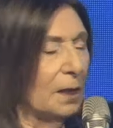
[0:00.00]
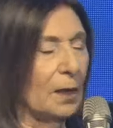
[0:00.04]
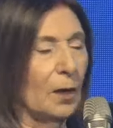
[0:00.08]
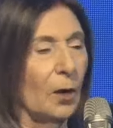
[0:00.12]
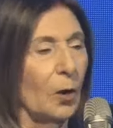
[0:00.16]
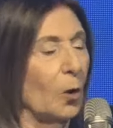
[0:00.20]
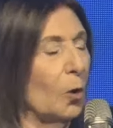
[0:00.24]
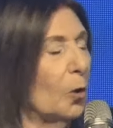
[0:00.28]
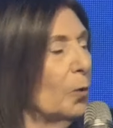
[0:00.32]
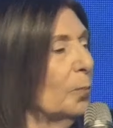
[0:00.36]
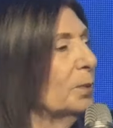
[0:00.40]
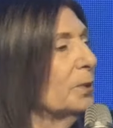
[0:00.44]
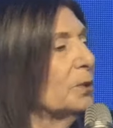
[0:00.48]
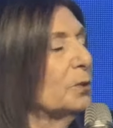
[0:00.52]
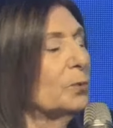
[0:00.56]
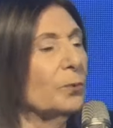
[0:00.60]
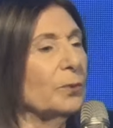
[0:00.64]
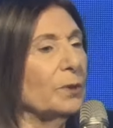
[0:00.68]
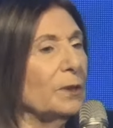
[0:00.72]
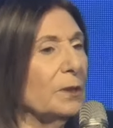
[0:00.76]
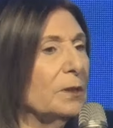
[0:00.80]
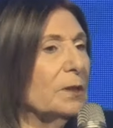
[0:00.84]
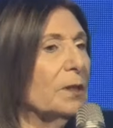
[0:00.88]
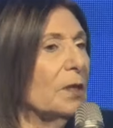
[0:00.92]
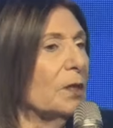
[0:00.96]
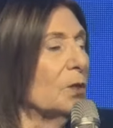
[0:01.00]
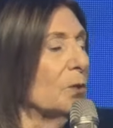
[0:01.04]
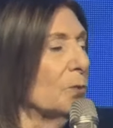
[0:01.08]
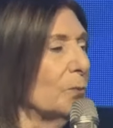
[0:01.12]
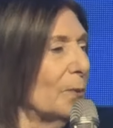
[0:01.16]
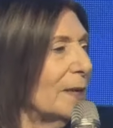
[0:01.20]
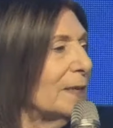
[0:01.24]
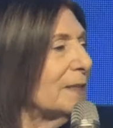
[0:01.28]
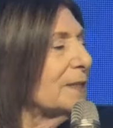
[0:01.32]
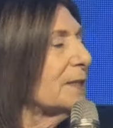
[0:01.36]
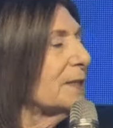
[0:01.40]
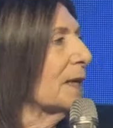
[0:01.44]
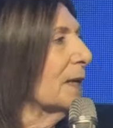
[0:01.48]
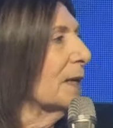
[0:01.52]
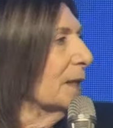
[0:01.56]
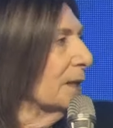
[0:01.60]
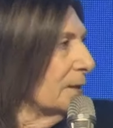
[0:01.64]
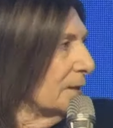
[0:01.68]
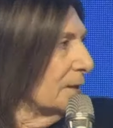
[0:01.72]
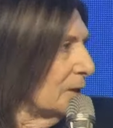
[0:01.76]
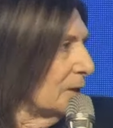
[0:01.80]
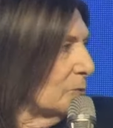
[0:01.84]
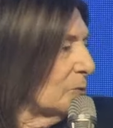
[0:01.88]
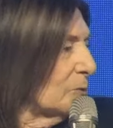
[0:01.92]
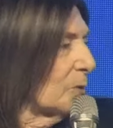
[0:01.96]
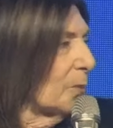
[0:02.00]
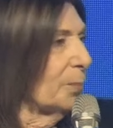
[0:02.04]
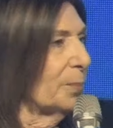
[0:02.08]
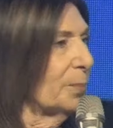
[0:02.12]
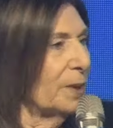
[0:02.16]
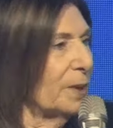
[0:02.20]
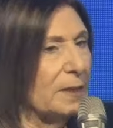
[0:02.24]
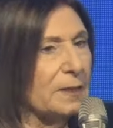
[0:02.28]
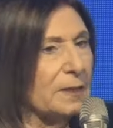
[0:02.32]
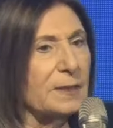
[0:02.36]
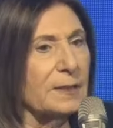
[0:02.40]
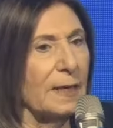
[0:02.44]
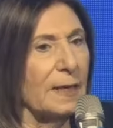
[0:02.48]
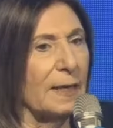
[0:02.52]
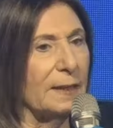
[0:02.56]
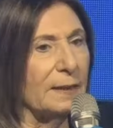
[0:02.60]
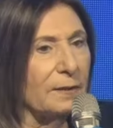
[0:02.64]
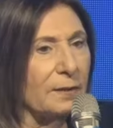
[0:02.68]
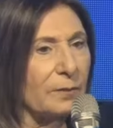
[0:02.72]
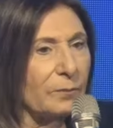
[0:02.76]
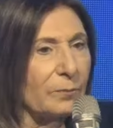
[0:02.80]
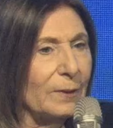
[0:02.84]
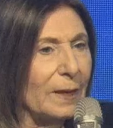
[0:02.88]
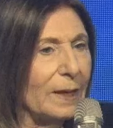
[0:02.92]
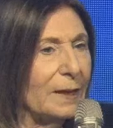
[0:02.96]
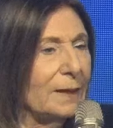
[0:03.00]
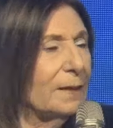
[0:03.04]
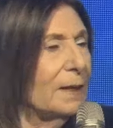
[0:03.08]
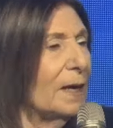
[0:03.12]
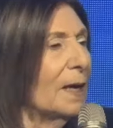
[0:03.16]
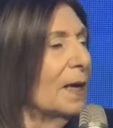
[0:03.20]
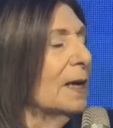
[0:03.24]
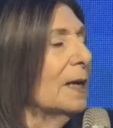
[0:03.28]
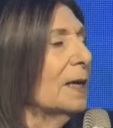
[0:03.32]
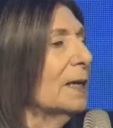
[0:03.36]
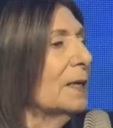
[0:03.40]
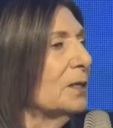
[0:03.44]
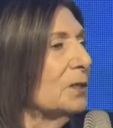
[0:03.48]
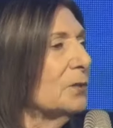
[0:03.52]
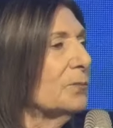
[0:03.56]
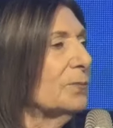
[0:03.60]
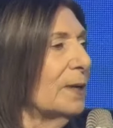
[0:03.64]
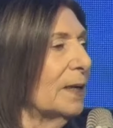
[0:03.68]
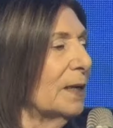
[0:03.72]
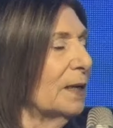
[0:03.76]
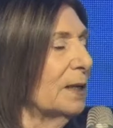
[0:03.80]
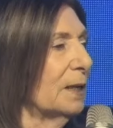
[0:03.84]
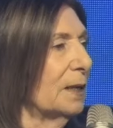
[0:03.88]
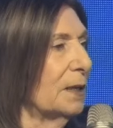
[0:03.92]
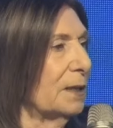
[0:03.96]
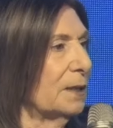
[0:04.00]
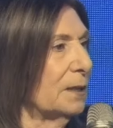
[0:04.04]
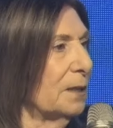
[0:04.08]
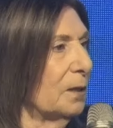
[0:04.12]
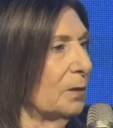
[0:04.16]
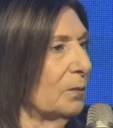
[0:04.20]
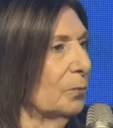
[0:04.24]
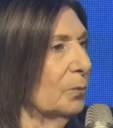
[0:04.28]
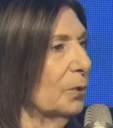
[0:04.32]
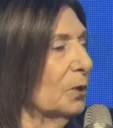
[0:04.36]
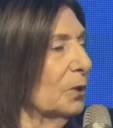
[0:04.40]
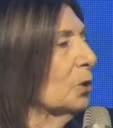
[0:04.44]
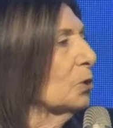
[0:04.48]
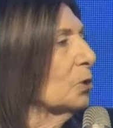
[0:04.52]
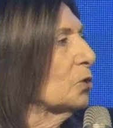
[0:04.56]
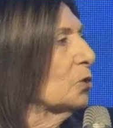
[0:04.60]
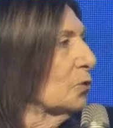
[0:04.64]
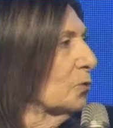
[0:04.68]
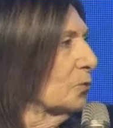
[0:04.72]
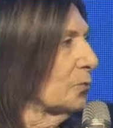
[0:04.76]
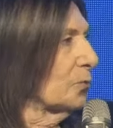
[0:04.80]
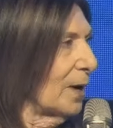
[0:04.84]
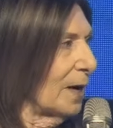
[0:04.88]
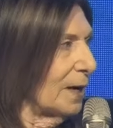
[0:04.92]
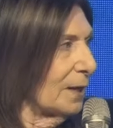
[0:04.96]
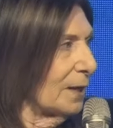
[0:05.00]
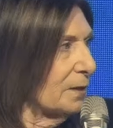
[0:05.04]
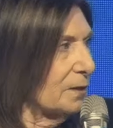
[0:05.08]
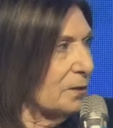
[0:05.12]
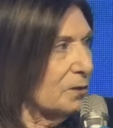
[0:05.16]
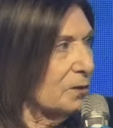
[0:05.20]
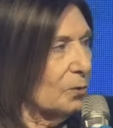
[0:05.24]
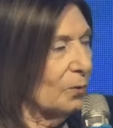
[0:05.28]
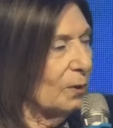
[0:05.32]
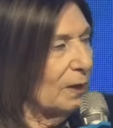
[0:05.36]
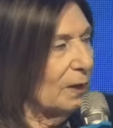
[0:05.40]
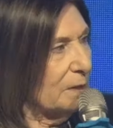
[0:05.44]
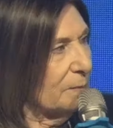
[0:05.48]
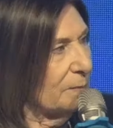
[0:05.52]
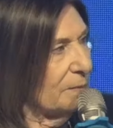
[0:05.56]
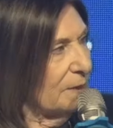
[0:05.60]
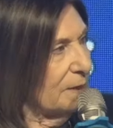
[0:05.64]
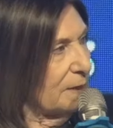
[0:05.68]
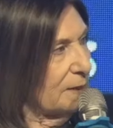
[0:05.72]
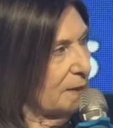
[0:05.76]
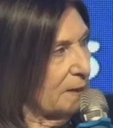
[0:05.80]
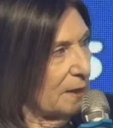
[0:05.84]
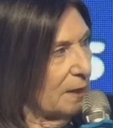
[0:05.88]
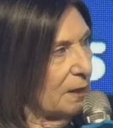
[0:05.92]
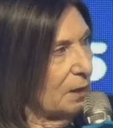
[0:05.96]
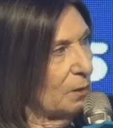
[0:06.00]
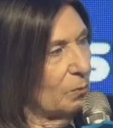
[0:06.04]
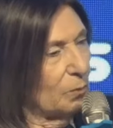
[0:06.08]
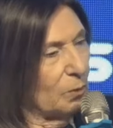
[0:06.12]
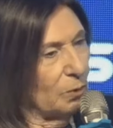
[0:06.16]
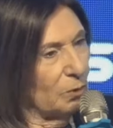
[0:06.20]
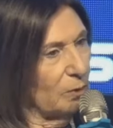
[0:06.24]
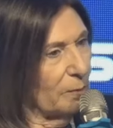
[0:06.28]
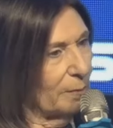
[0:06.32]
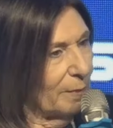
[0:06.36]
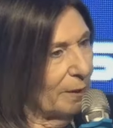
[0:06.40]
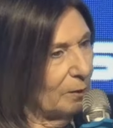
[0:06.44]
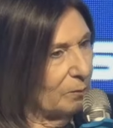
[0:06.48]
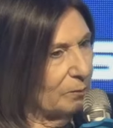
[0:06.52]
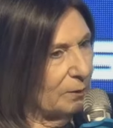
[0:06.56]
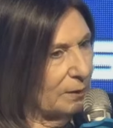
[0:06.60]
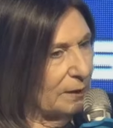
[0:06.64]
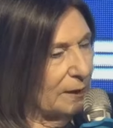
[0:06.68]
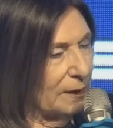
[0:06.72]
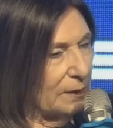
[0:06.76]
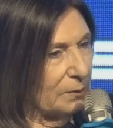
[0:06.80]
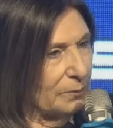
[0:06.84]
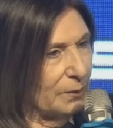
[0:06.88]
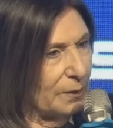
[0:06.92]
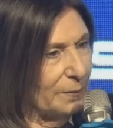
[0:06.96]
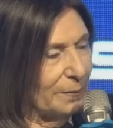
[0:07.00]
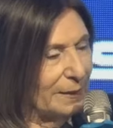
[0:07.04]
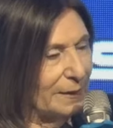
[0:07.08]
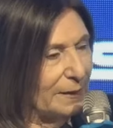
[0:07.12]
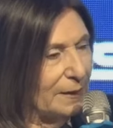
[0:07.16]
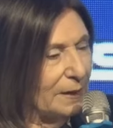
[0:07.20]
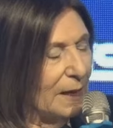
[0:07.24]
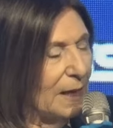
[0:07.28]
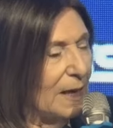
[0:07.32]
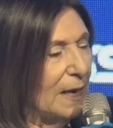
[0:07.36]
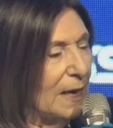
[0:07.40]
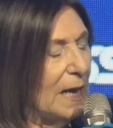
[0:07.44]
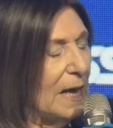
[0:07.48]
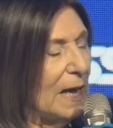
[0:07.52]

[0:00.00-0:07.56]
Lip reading: or between the US and the Europeans and Iran, Israel will not strike. So let me say a word about an agreement.